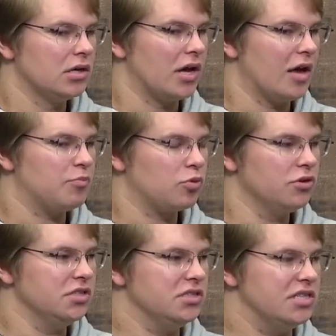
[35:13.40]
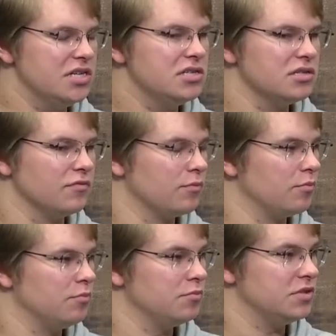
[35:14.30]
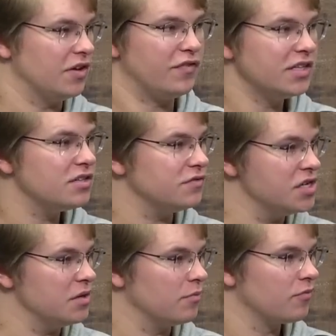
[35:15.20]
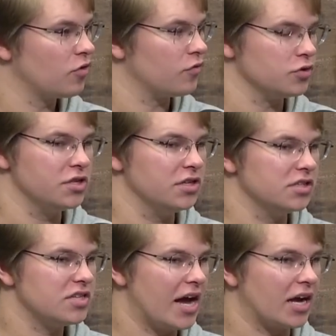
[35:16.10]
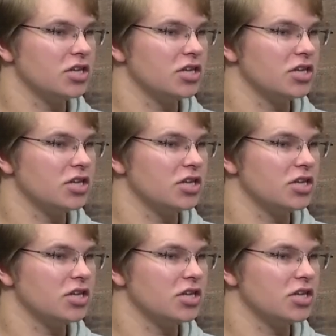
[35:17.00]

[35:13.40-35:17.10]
a pretty decent defensive team for Virginia Tech,